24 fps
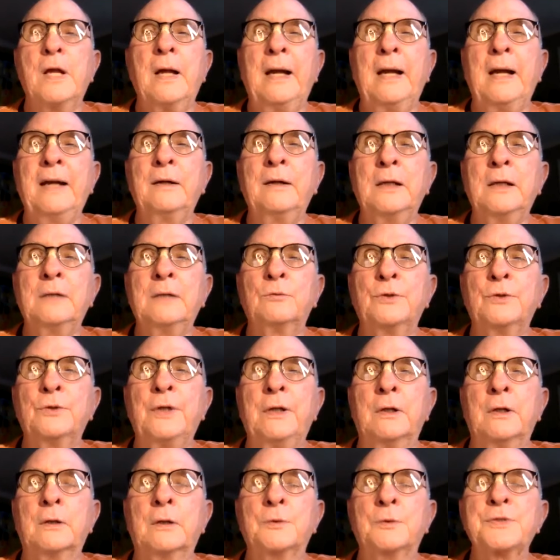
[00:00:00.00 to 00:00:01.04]
it was
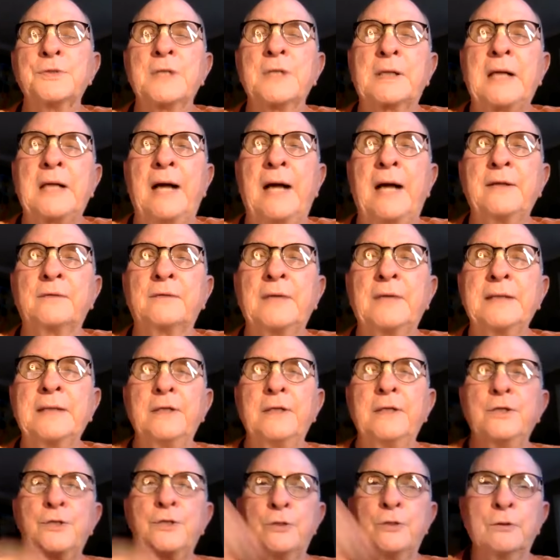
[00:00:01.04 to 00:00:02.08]
it was a kind of like
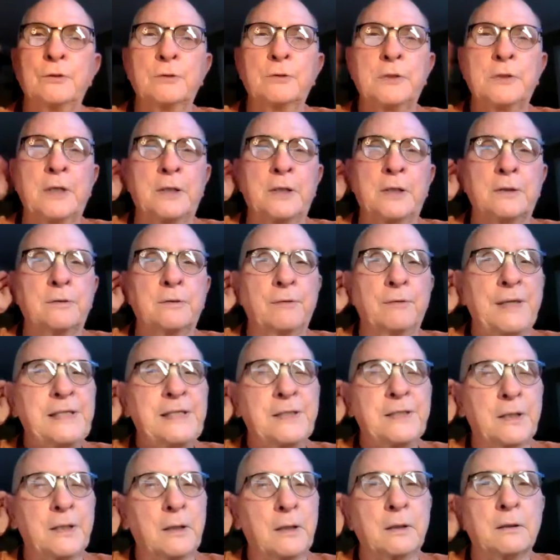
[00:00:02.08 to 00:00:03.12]
the Shuddha
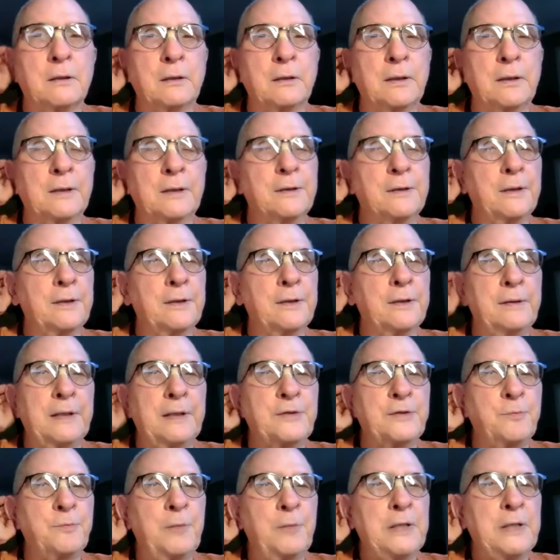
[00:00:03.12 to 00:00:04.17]
Dvaita
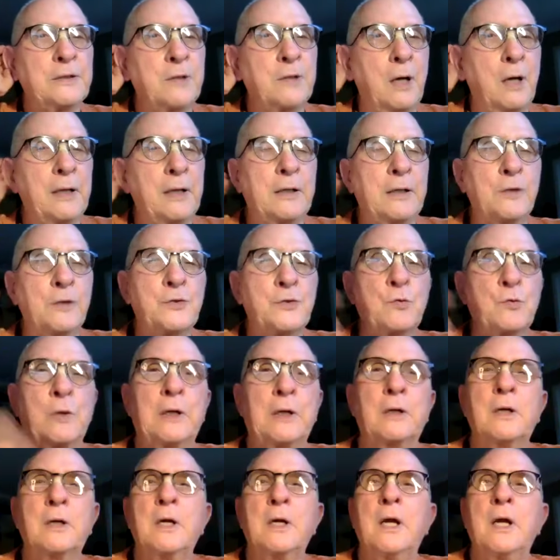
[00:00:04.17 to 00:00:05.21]
that's being taught
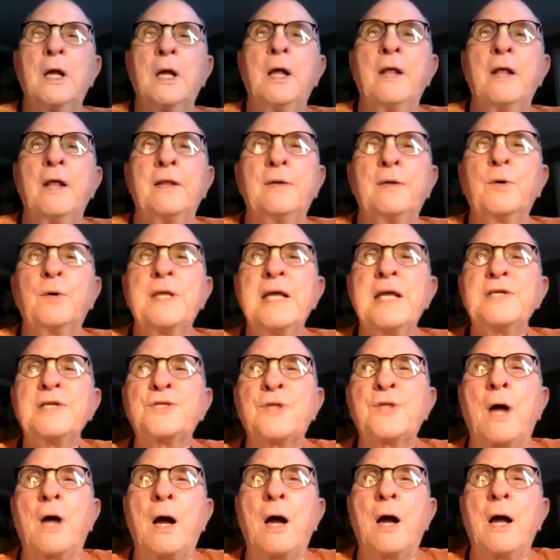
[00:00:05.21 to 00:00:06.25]
elsewhere, where they
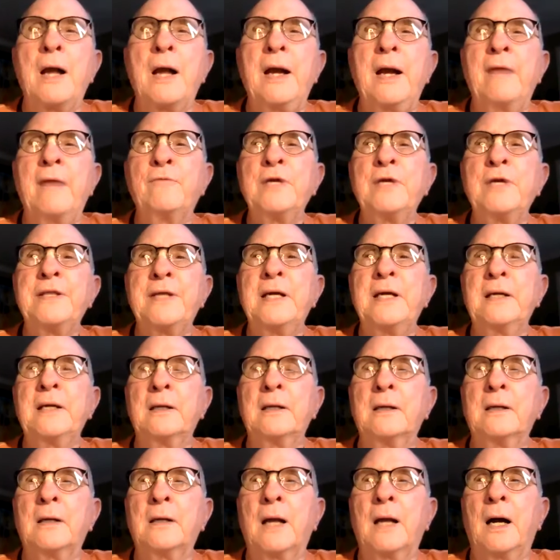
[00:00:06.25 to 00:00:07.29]
saw
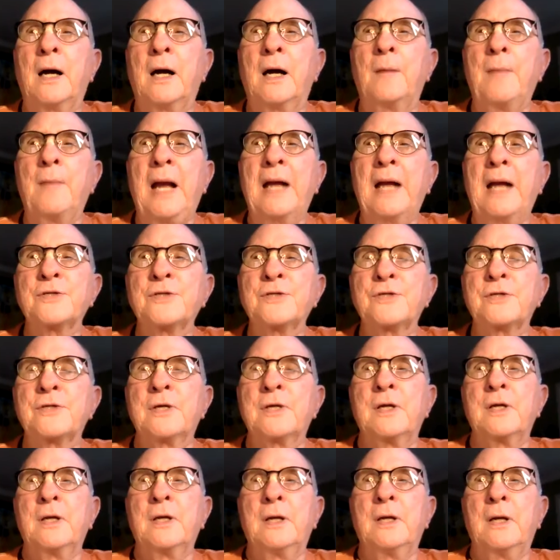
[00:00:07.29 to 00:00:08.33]
everything as
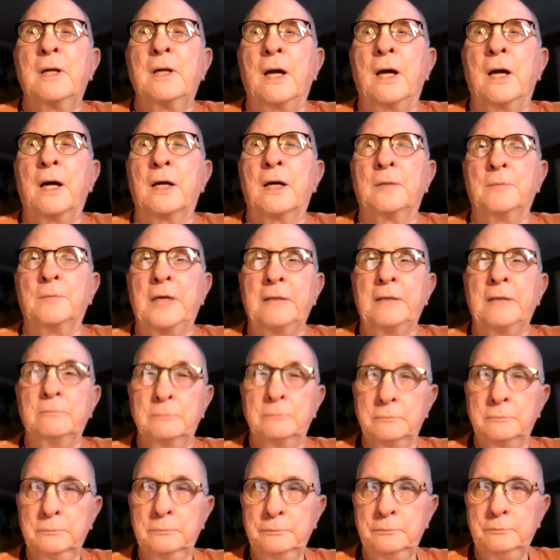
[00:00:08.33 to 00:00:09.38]
um,
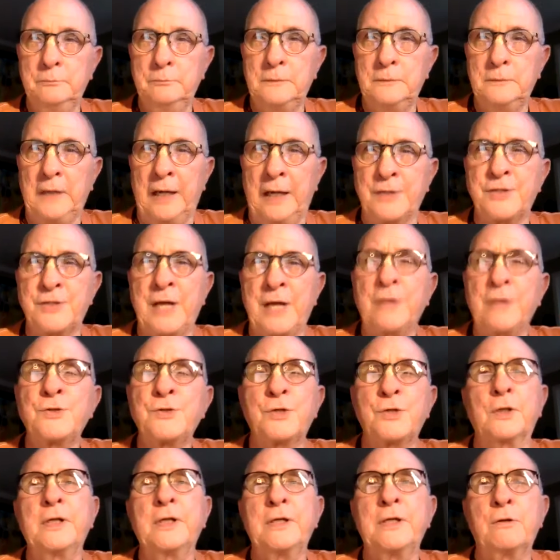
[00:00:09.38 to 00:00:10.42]

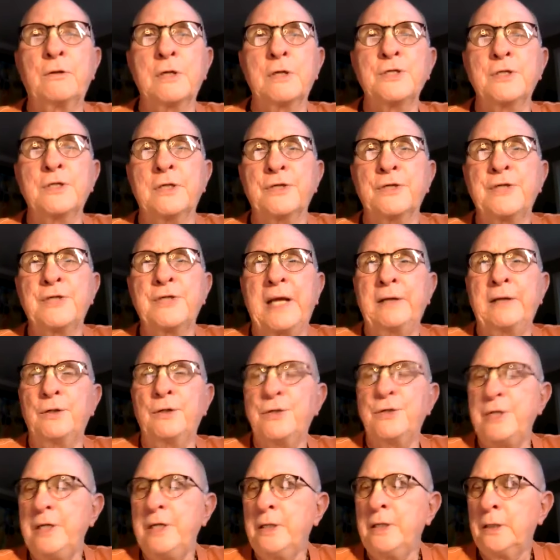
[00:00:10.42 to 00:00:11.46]
essentially Krishna's
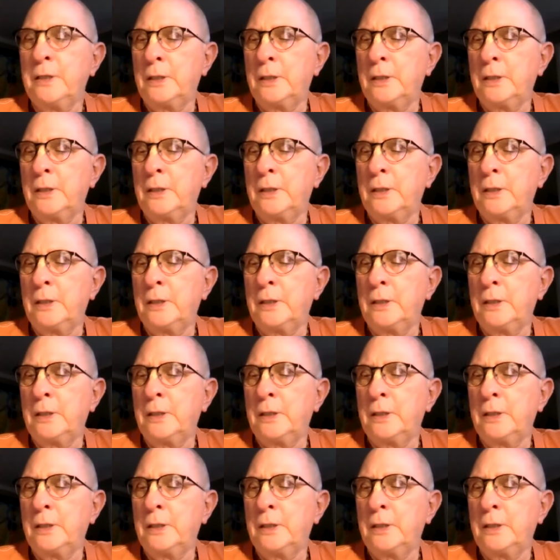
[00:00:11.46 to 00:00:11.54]
energy.